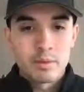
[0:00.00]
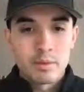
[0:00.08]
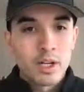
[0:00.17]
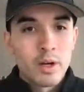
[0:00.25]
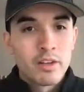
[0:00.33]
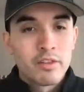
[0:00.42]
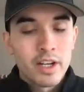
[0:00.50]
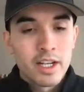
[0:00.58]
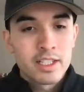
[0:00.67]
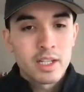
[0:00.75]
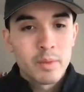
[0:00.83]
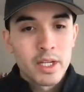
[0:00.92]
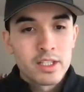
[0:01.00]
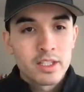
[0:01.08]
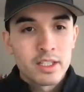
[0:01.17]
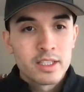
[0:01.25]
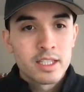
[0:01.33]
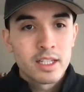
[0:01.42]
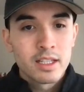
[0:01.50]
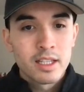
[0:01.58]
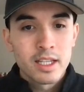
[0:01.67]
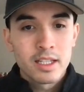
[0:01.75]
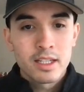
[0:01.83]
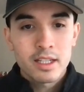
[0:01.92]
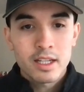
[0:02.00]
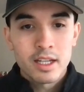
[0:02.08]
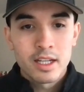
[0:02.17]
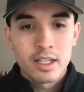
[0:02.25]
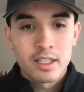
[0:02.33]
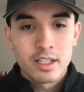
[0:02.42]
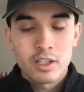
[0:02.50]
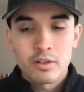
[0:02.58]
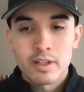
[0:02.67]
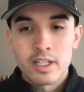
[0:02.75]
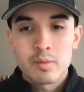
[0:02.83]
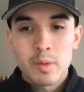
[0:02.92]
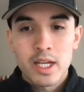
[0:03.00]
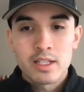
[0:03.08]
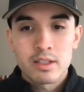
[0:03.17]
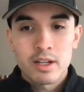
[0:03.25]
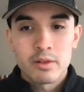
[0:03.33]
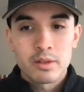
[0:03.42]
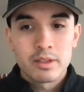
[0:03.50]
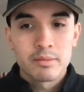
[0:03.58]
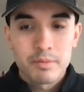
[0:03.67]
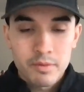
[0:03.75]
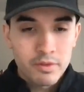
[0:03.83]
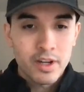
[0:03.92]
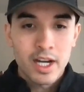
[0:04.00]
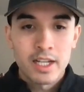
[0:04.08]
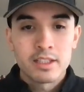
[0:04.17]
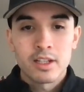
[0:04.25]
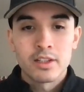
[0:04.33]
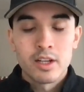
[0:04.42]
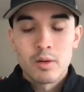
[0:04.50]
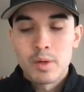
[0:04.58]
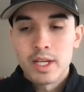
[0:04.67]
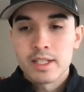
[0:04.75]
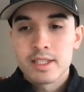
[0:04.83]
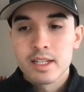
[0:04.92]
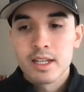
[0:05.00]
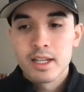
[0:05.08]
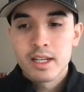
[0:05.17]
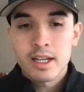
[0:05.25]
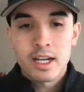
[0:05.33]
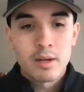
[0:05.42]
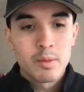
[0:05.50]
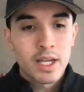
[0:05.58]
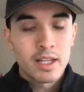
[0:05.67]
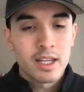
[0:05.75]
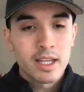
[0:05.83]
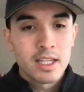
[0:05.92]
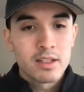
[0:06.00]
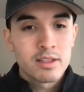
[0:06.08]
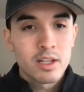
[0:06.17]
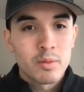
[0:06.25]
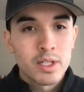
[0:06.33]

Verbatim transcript: Great way to finish. I'll make sure to link uh, your careers page so everyone can find all the openings. Uh, but yeah, thank you so